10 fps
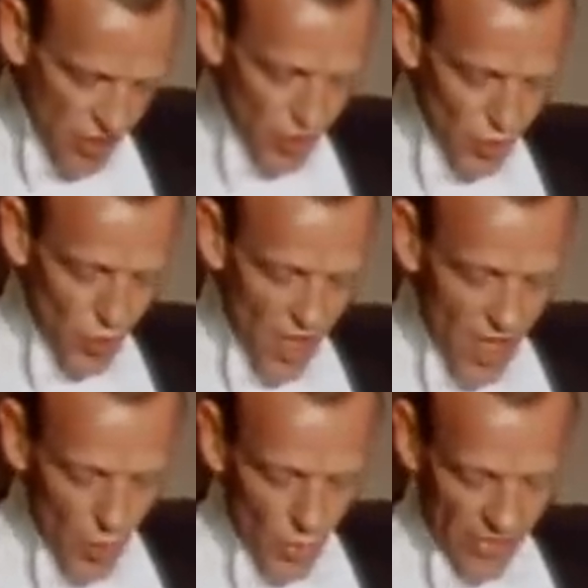to do
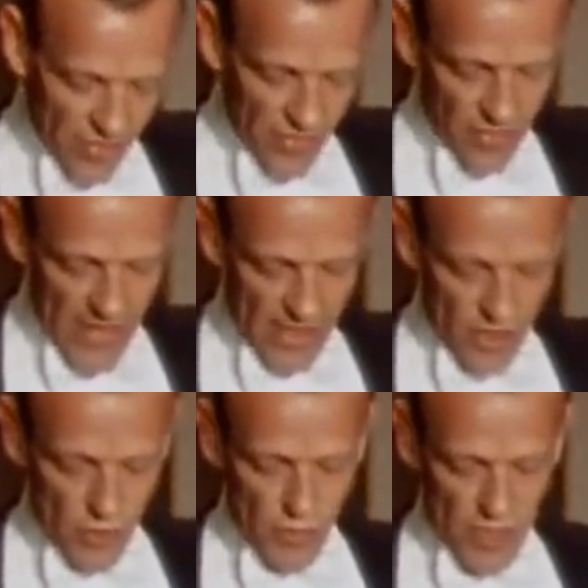with
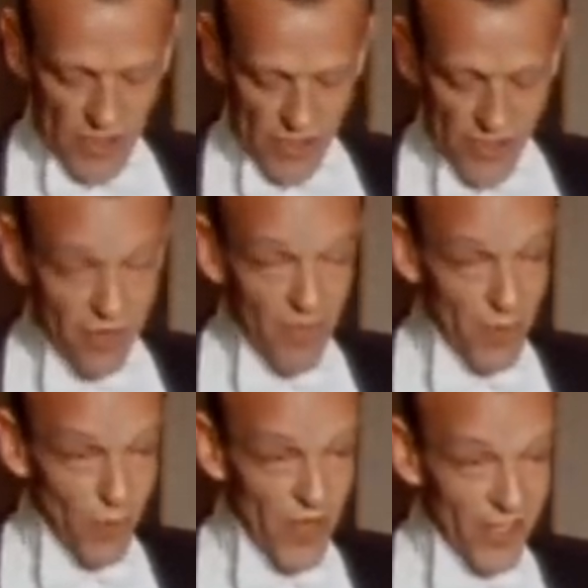thank you speeches
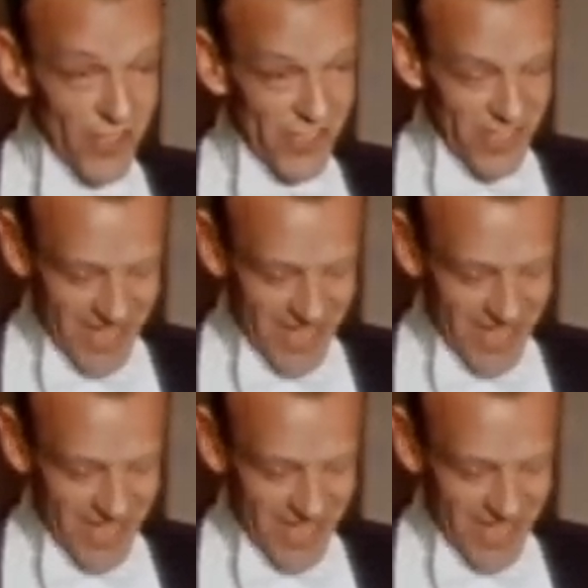from the winners.